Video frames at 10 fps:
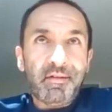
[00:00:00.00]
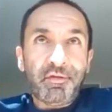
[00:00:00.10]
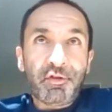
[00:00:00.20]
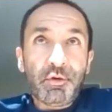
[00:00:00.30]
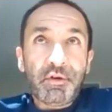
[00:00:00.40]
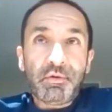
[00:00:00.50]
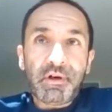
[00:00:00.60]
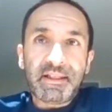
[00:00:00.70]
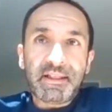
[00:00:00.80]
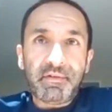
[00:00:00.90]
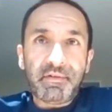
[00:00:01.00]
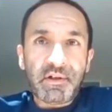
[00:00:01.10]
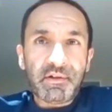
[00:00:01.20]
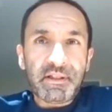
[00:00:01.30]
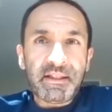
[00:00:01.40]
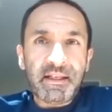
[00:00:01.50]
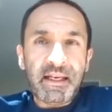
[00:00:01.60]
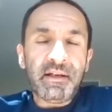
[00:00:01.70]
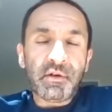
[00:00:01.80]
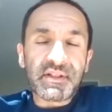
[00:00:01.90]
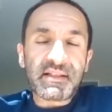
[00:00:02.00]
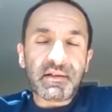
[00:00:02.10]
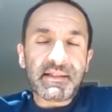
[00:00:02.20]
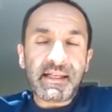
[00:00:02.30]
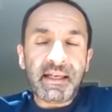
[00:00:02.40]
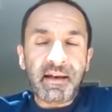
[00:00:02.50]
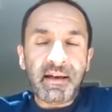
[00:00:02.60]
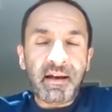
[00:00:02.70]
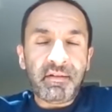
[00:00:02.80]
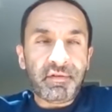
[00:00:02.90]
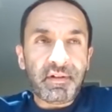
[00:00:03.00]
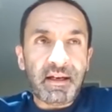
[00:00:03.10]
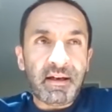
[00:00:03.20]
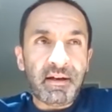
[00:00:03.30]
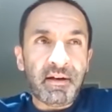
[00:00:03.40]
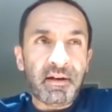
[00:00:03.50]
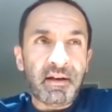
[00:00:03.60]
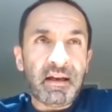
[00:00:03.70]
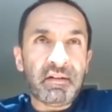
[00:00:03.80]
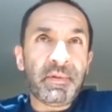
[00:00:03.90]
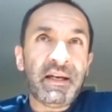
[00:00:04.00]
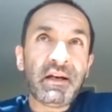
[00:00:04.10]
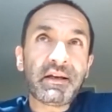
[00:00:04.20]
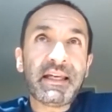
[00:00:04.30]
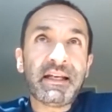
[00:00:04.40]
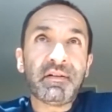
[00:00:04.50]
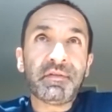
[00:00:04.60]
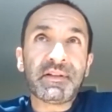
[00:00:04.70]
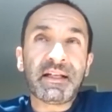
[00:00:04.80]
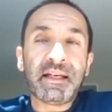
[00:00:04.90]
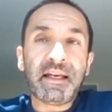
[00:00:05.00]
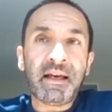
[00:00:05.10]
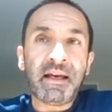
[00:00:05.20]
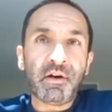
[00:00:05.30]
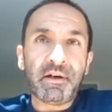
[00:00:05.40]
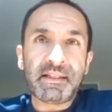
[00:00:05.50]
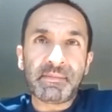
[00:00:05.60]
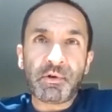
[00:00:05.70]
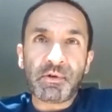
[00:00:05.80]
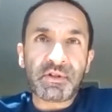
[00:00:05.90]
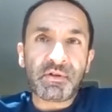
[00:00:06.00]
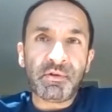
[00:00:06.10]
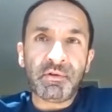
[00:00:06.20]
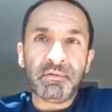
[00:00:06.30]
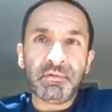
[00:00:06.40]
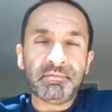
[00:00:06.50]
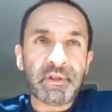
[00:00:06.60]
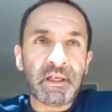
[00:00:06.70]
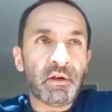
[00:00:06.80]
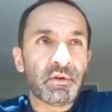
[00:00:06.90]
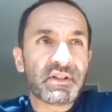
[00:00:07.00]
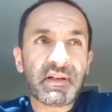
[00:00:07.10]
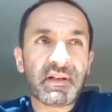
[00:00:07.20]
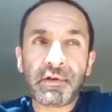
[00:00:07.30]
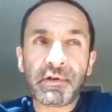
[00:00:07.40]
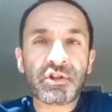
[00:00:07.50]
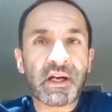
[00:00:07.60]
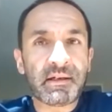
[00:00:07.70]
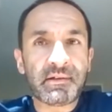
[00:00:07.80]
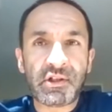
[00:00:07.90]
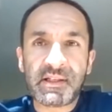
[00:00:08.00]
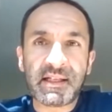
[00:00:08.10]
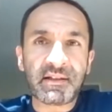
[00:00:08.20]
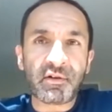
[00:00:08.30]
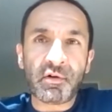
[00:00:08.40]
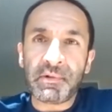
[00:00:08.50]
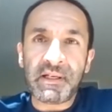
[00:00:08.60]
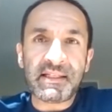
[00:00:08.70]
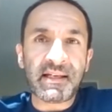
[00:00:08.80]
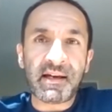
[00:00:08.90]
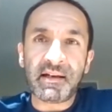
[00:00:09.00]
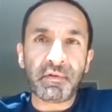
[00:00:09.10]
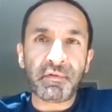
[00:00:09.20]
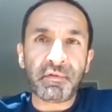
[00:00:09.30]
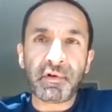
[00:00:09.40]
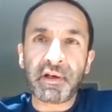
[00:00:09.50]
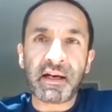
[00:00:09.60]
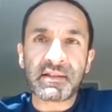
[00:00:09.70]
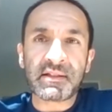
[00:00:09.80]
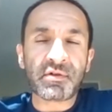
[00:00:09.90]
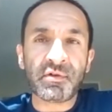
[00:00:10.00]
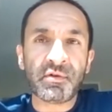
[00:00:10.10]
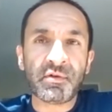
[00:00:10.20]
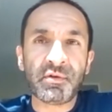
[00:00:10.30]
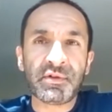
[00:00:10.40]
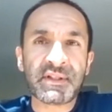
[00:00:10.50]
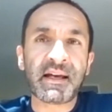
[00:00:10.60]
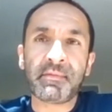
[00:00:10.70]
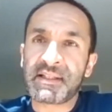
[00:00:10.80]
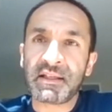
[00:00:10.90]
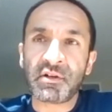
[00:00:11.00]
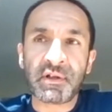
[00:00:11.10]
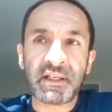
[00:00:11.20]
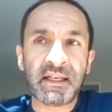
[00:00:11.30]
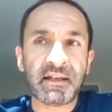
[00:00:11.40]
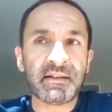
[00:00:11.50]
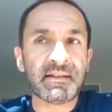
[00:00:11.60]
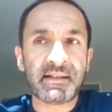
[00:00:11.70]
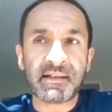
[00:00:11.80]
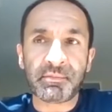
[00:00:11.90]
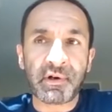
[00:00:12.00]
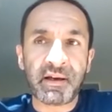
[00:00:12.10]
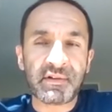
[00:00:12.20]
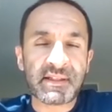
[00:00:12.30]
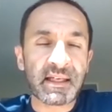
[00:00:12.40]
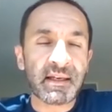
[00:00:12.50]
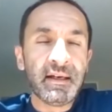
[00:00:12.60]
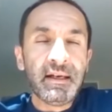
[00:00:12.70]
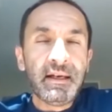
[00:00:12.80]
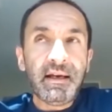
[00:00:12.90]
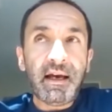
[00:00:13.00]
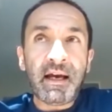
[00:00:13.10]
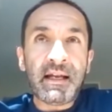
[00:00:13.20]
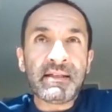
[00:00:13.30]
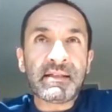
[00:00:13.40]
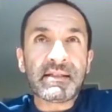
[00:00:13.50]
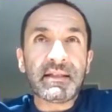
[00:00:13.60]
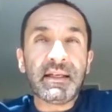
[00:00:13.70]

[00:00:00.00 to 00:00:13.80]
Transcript: through the work that I've done in consulting, I've been lucky enough that I got exposed to loads of different challenges that companies had with regards to cybersecurity and data privacy. And